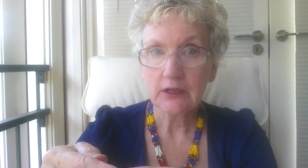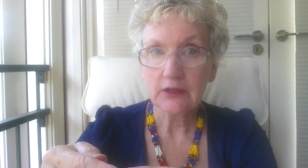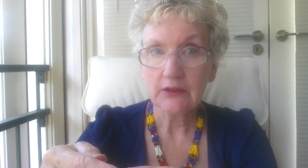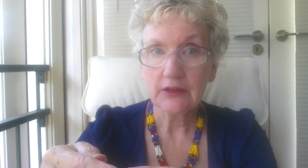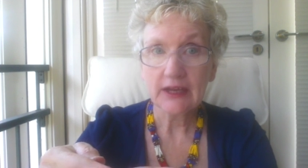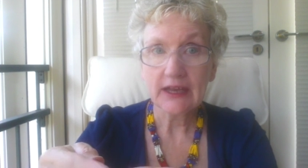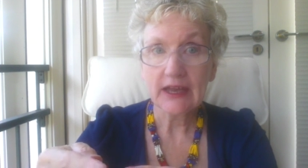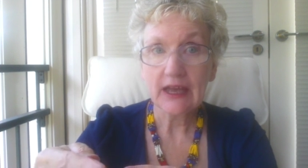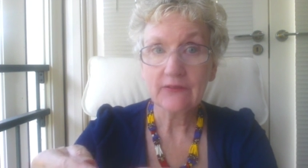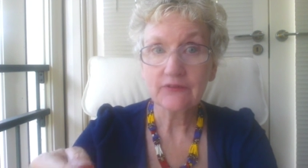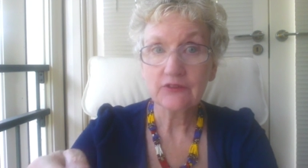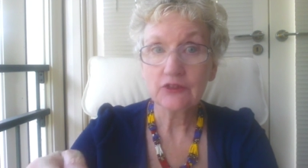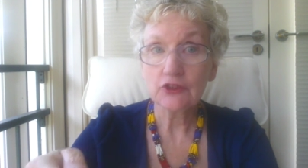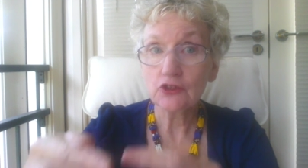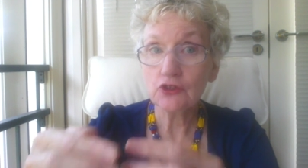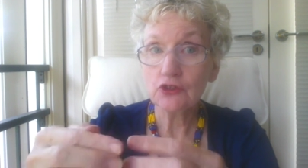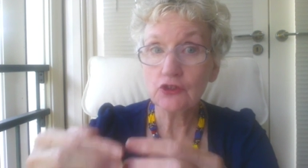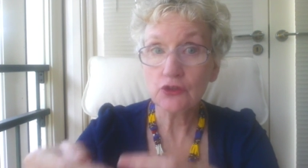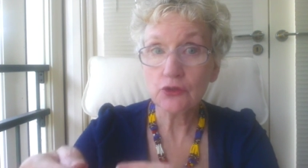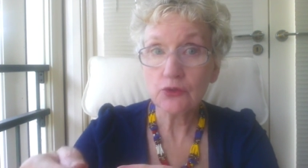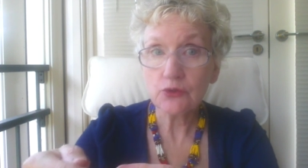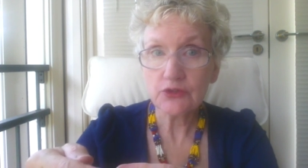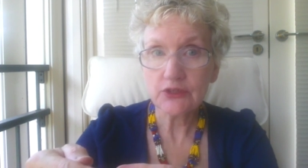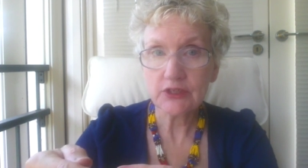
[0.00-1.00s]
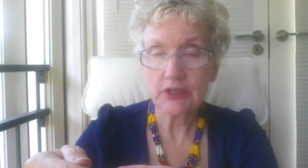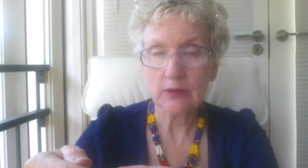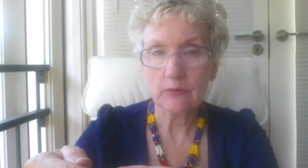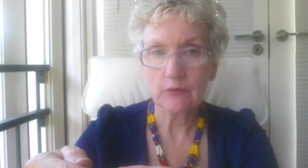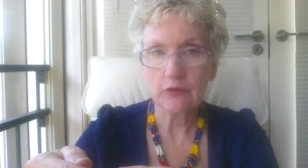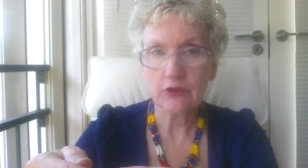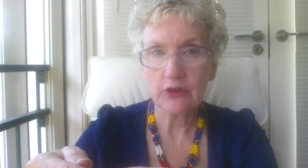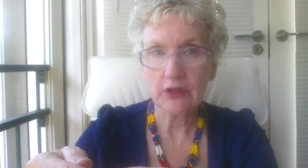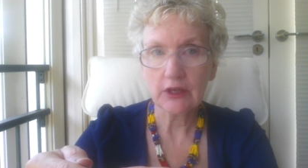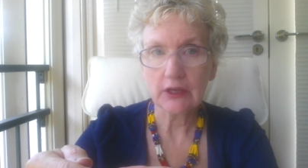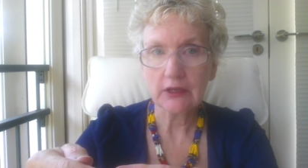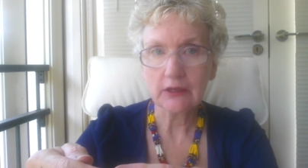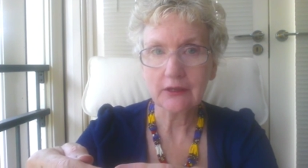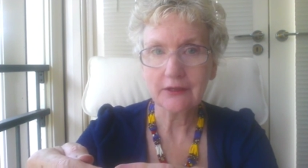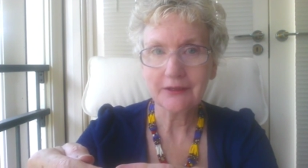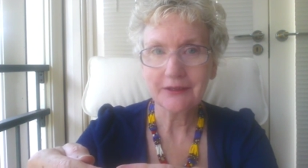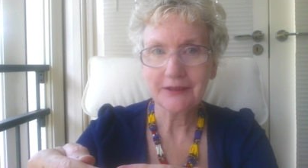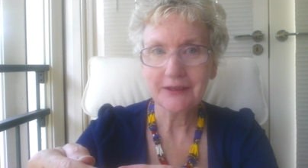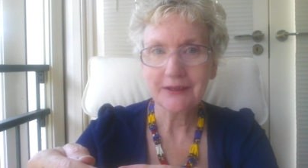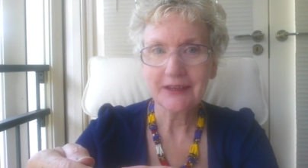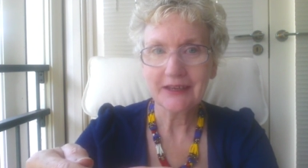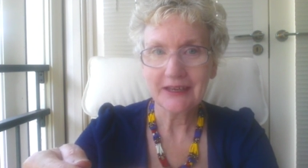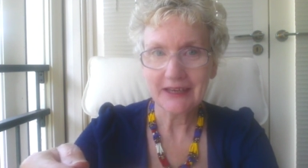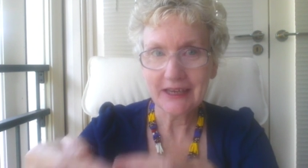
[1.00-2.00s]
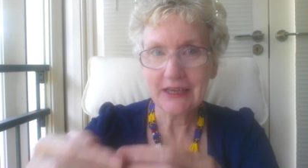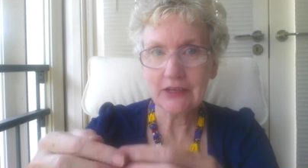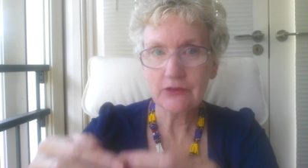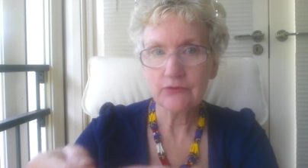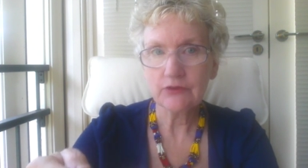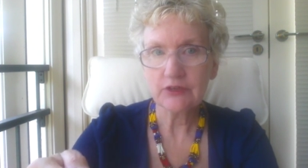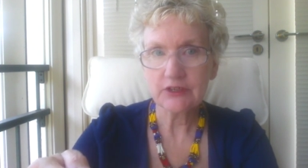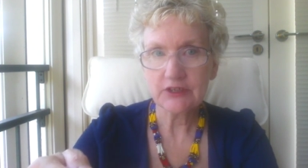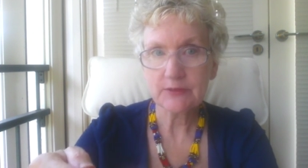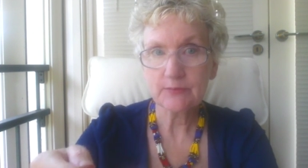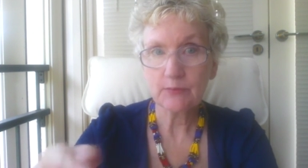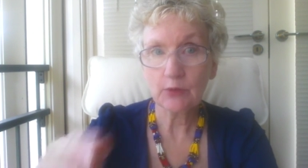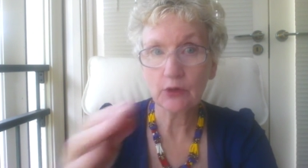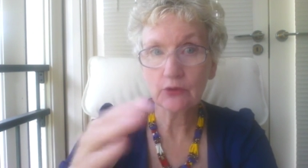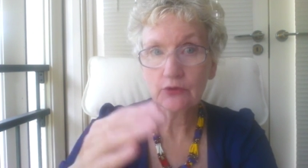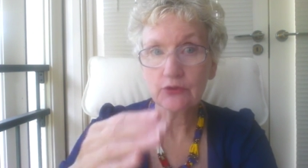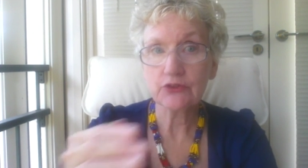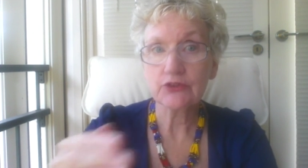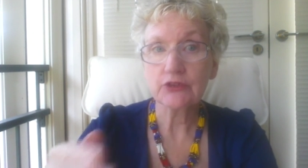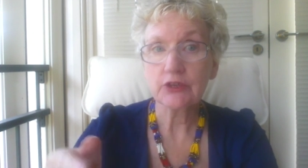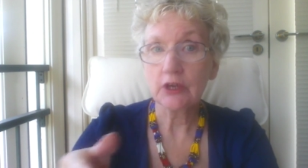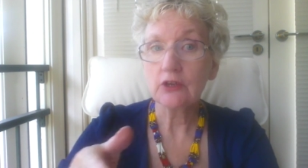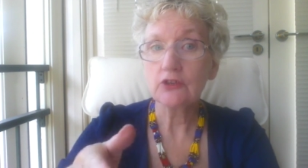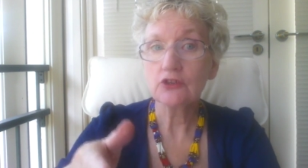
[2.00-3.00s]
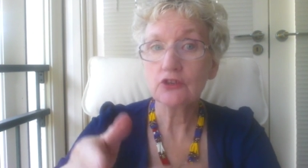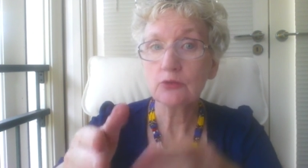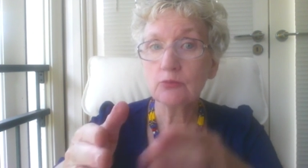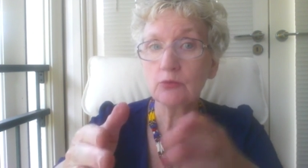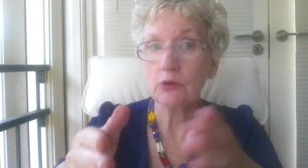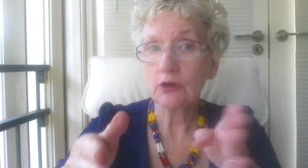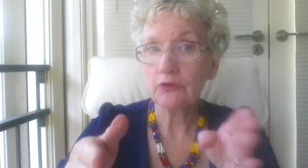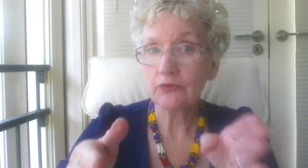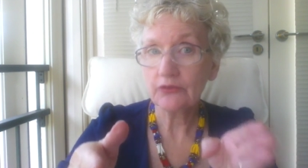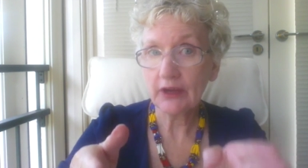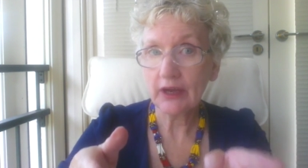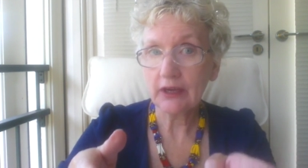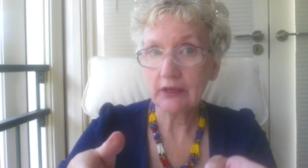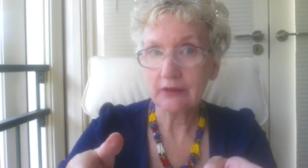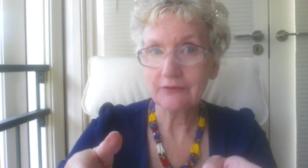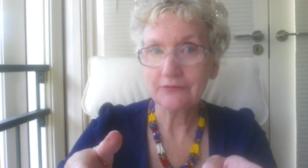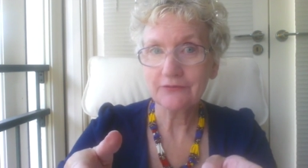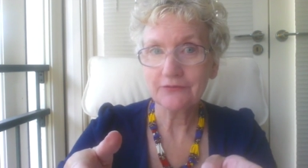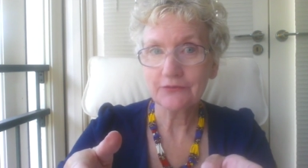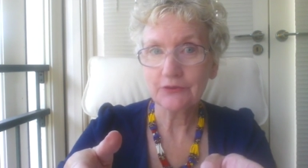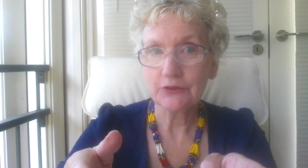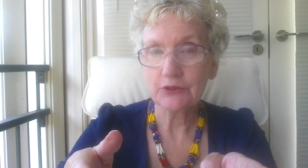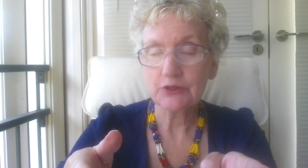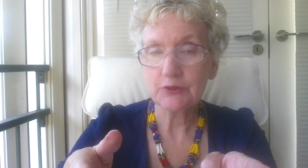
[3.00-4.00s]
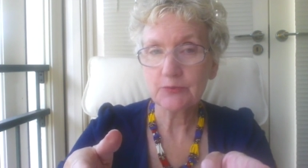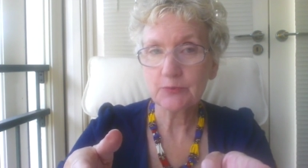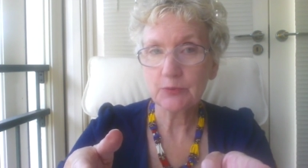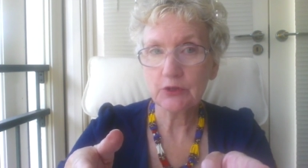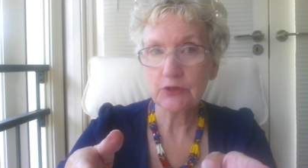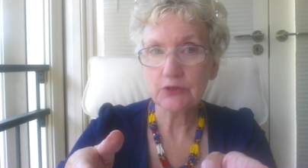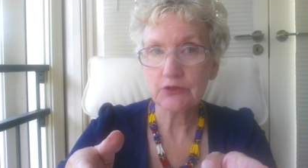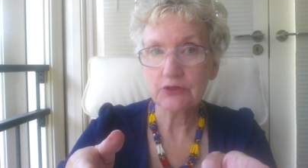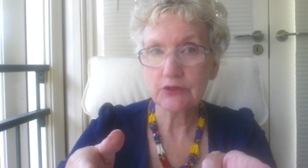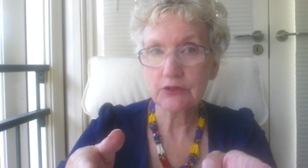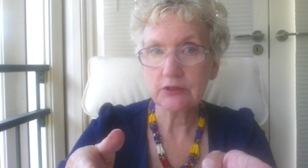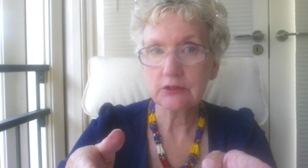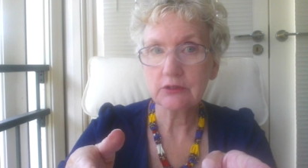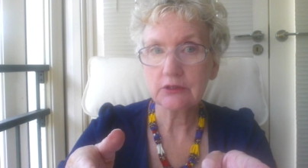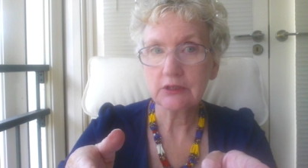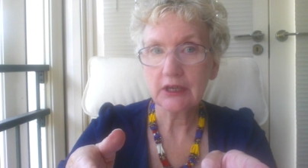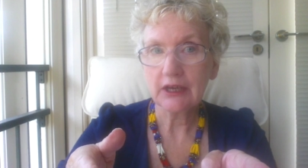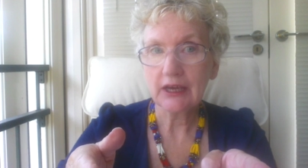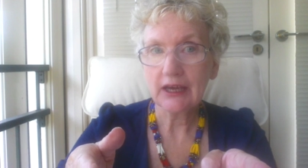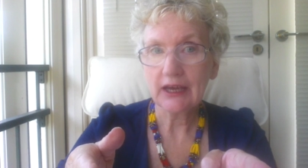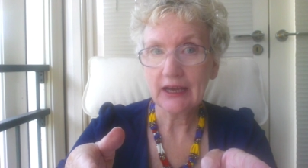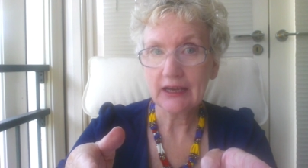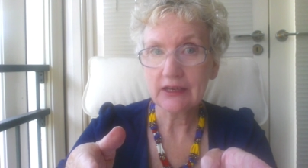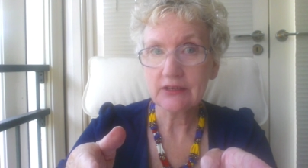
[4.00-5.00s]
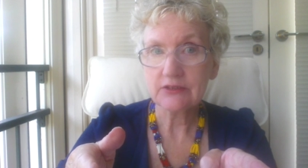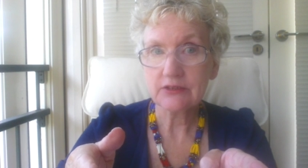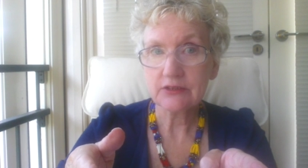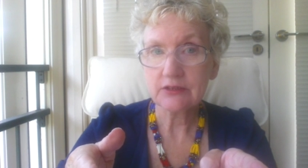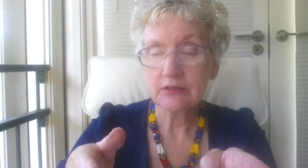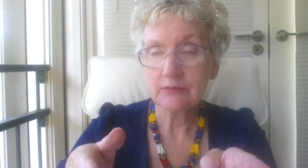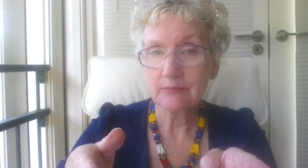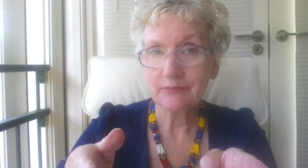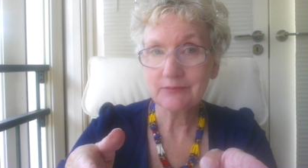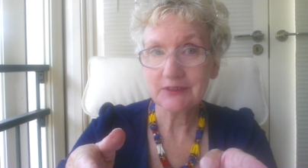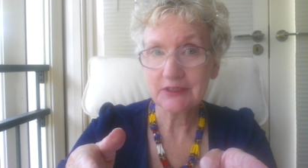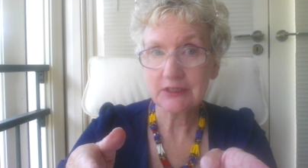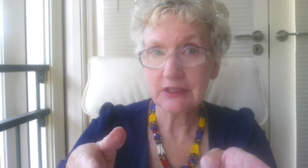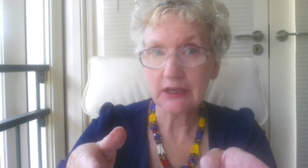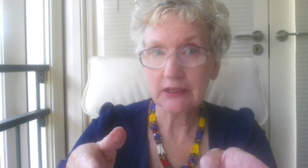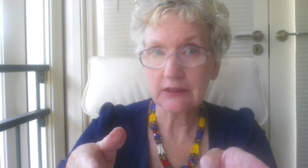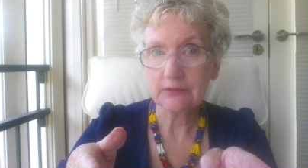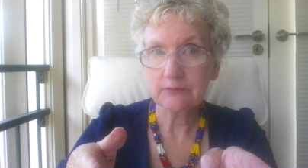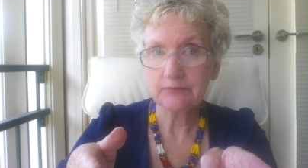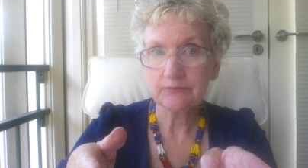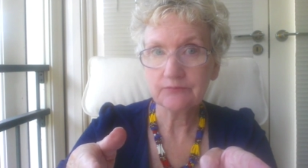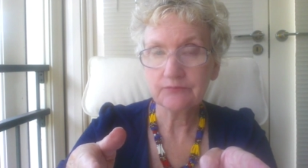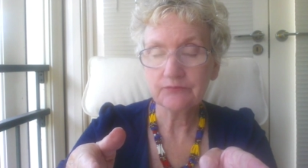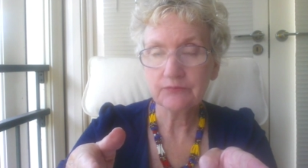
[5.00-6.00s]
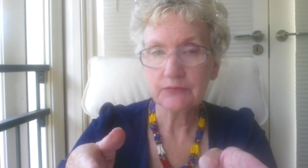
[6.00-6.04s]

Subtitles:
They have to do something in response to what that first person has done.